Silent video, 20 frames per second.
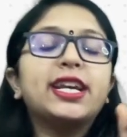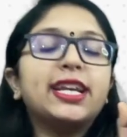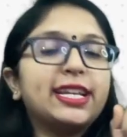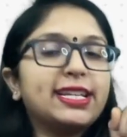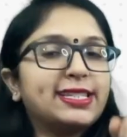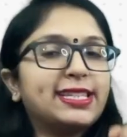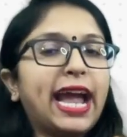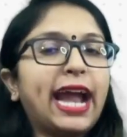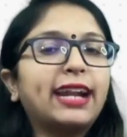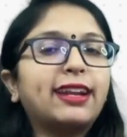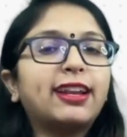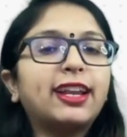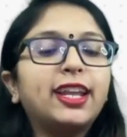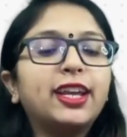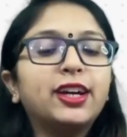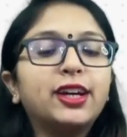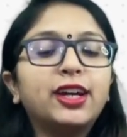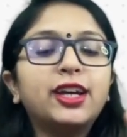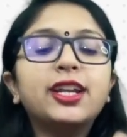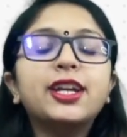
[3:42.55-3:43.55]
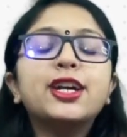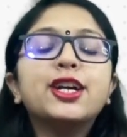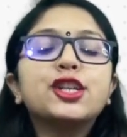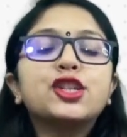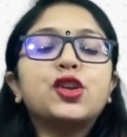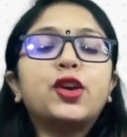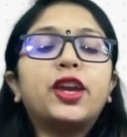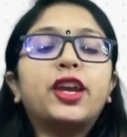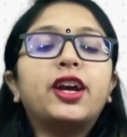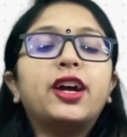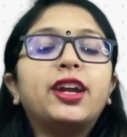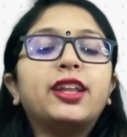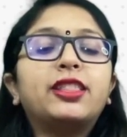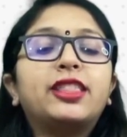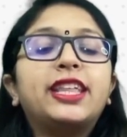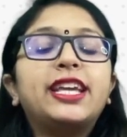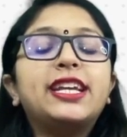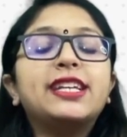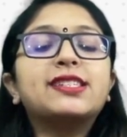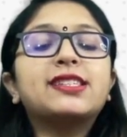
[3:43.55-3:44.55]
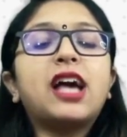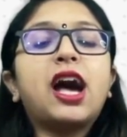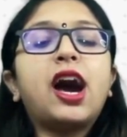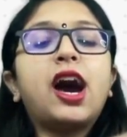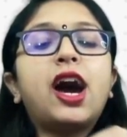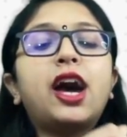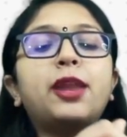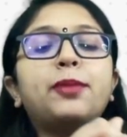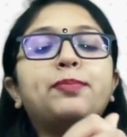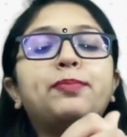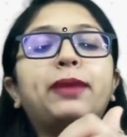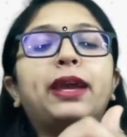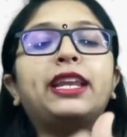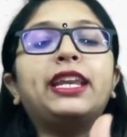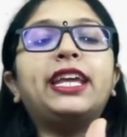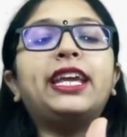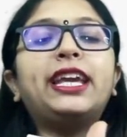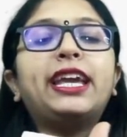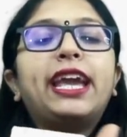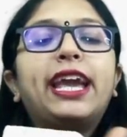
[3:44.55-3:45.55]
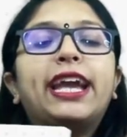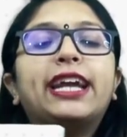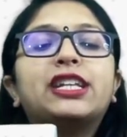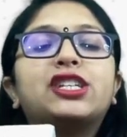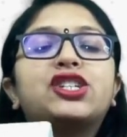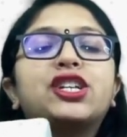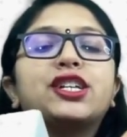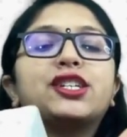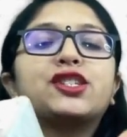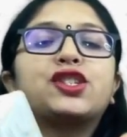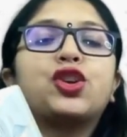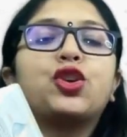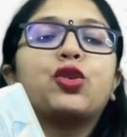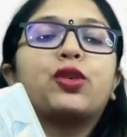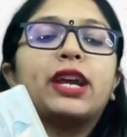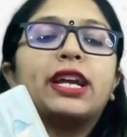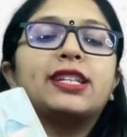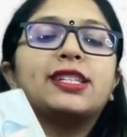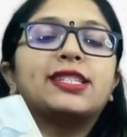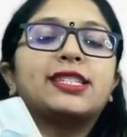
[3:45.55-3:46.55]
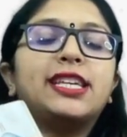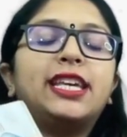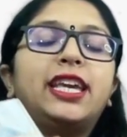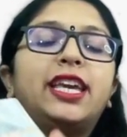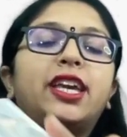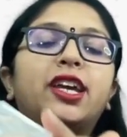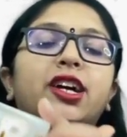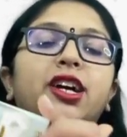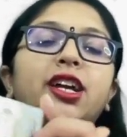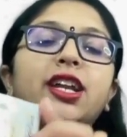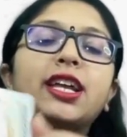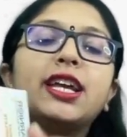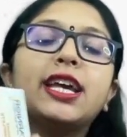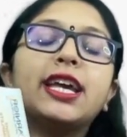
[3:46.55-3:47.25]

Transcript: Is that clear? So here these are many edges you can see here